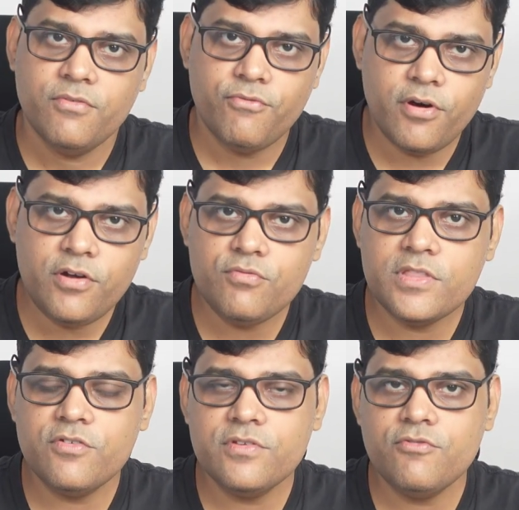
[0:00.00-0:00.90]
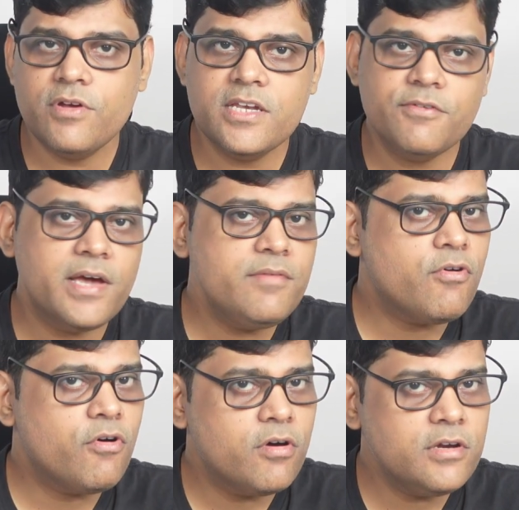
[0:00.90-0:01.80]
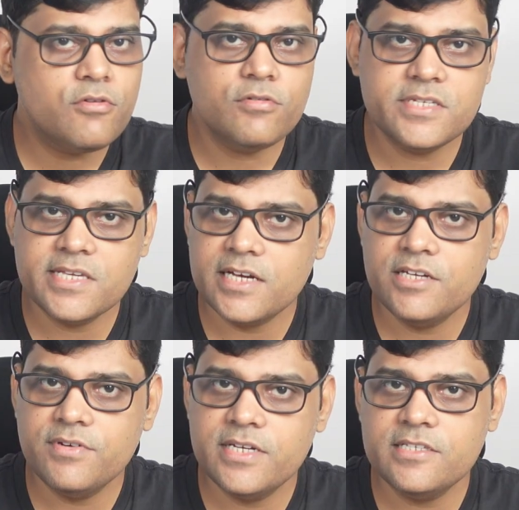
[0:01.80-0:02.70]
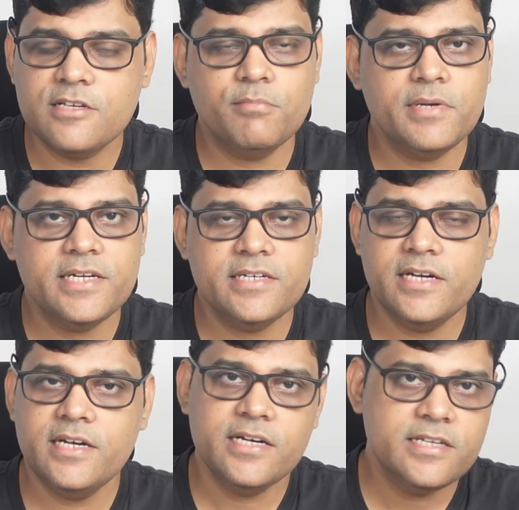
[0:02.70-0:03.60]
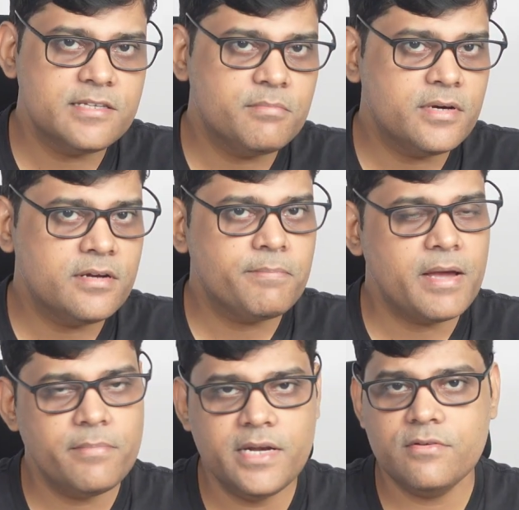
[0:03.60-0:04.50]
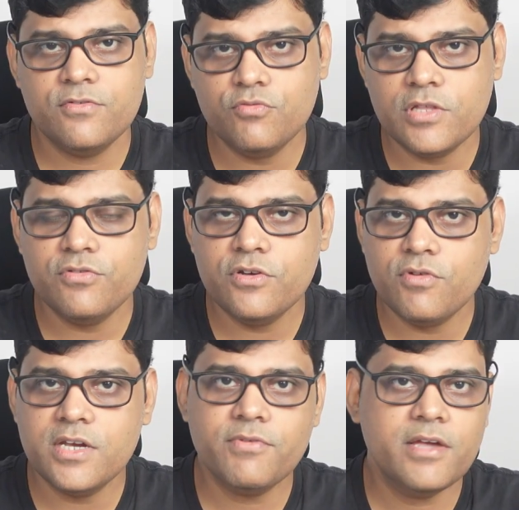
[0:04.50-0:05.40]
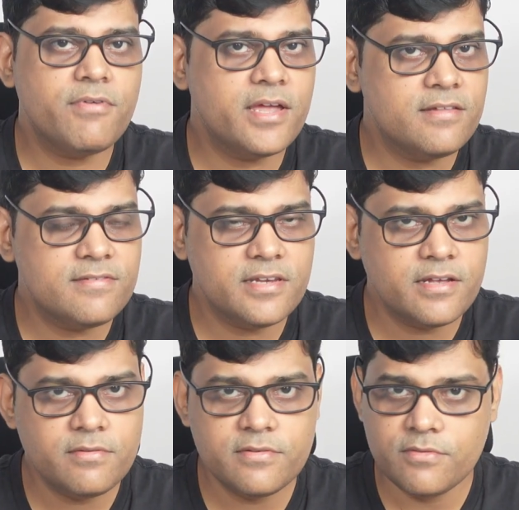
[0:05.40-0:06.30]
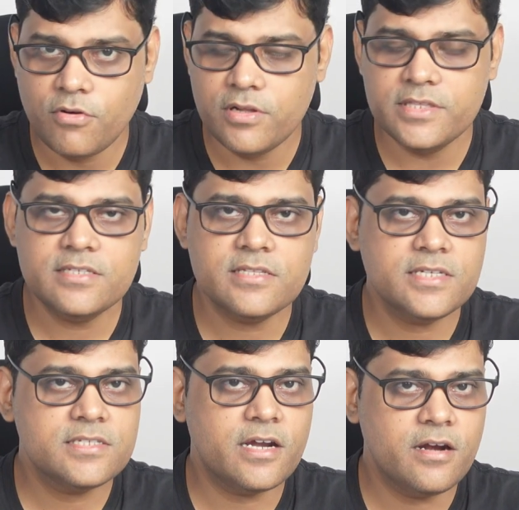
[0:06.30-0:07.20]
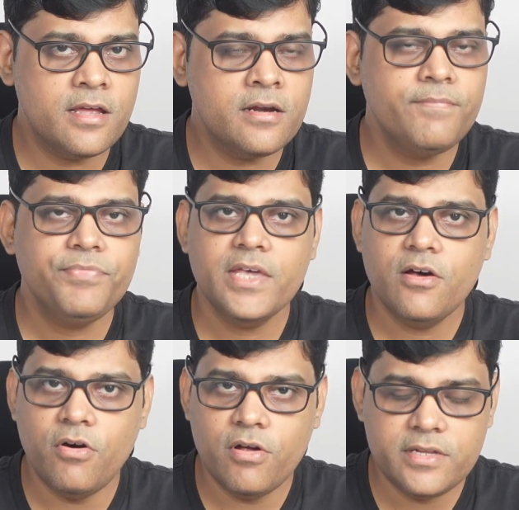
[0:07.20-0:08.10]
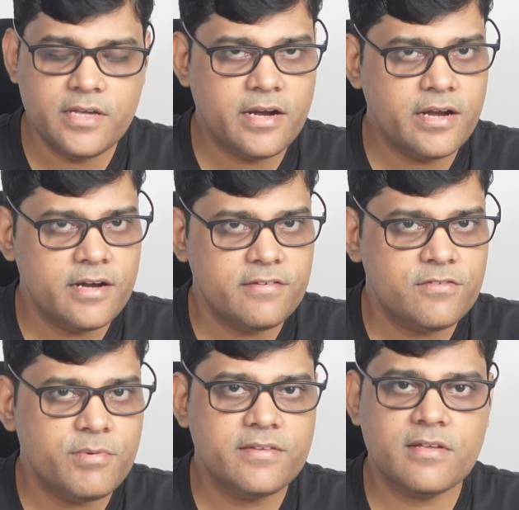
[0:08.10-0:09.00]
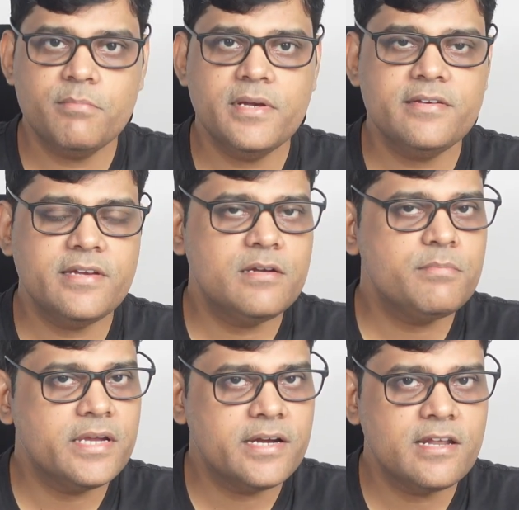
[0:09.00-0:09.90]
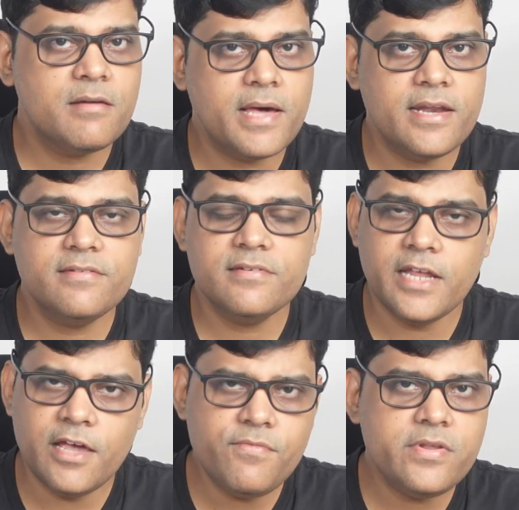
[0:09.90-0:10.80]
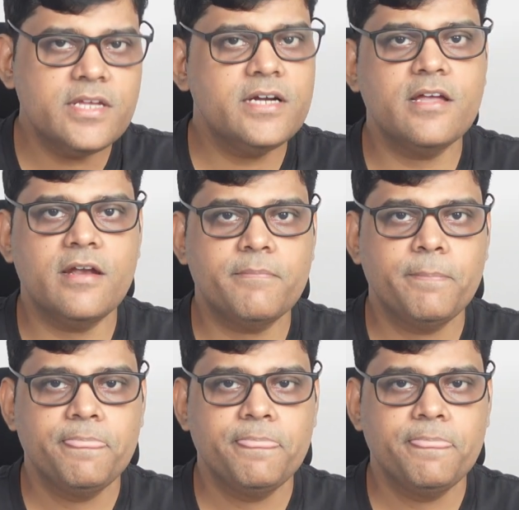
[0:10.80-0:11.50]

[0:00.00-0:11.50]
For 2025, all closing activities completed, December, 2025 financial year, all these things are done, all year-end adjustments completed, P&L balance sheet, everything done.